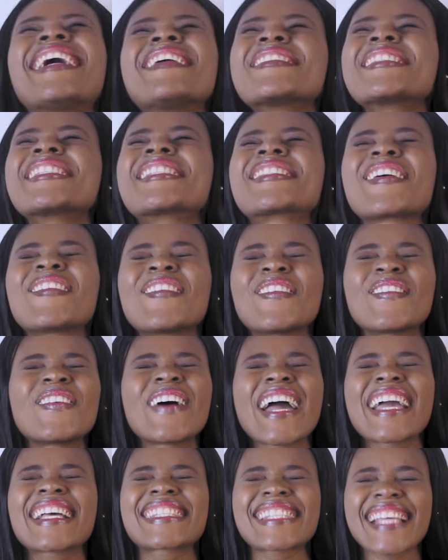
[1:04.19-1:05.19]
I'm so
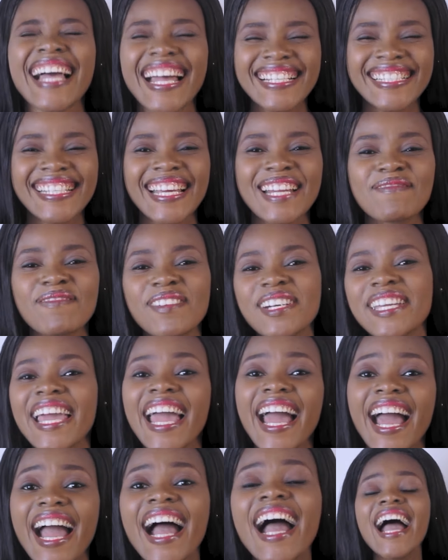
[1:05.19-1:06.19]
excited. But
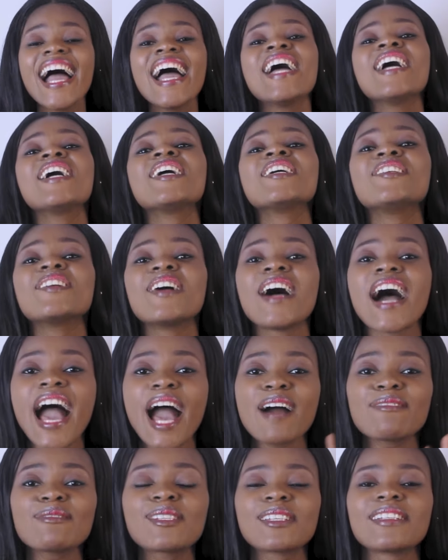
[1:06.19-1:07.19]
yeah, you
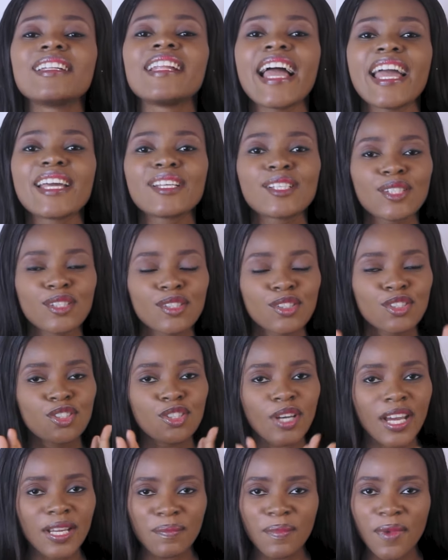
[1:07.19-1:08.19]
have to like
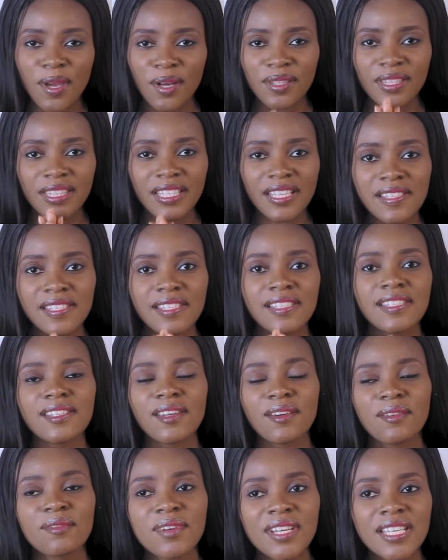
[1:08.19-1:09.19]
join me on this
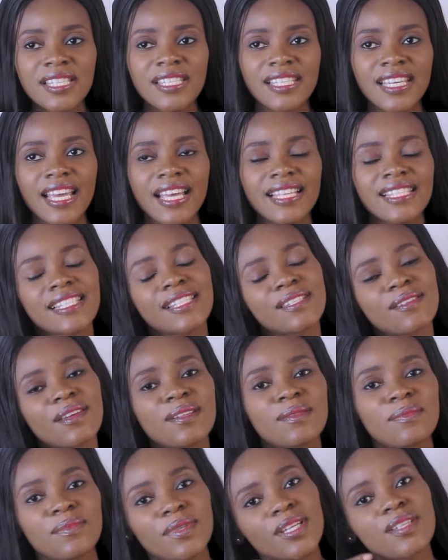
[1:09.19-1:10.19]
series. Yes, it's
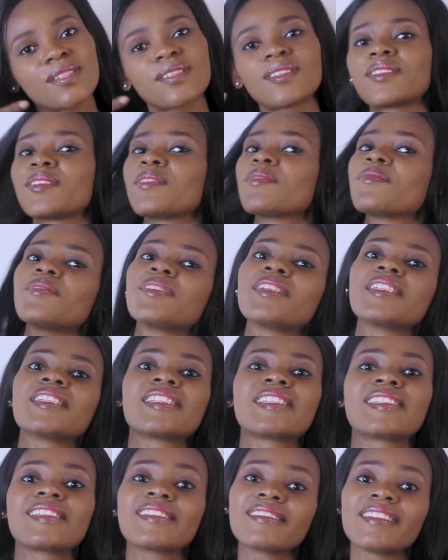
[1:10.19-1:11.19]
going to be a
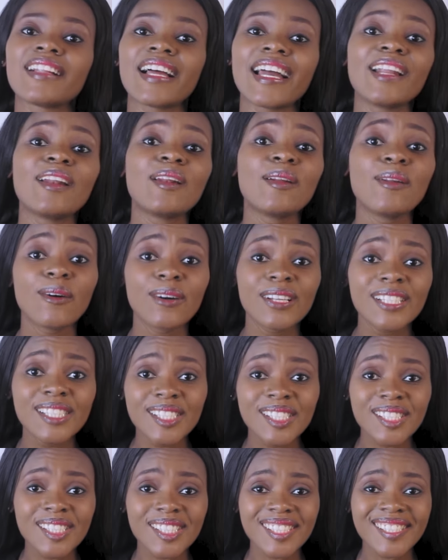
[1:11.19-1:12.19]
series till I
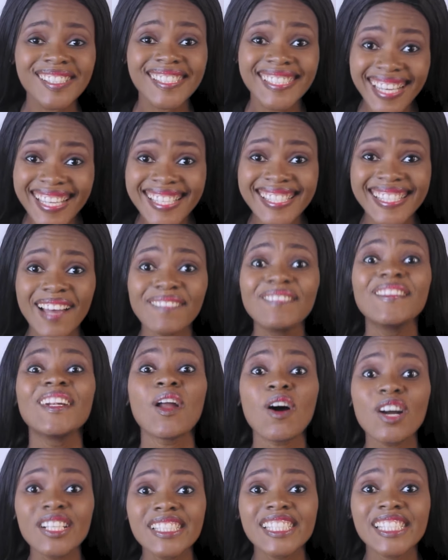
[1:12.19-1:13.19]
launch. Yes, I'm
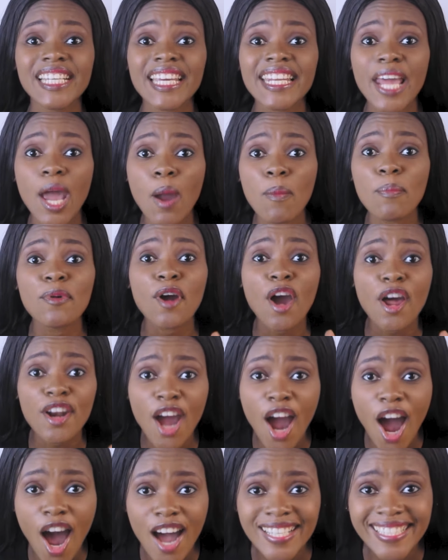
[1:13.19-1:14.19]
launching a
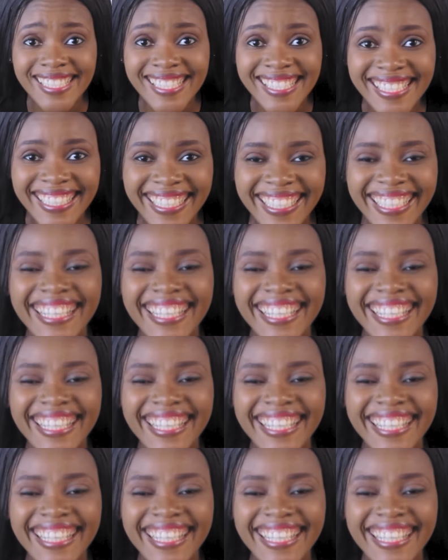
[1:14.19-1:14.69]
product.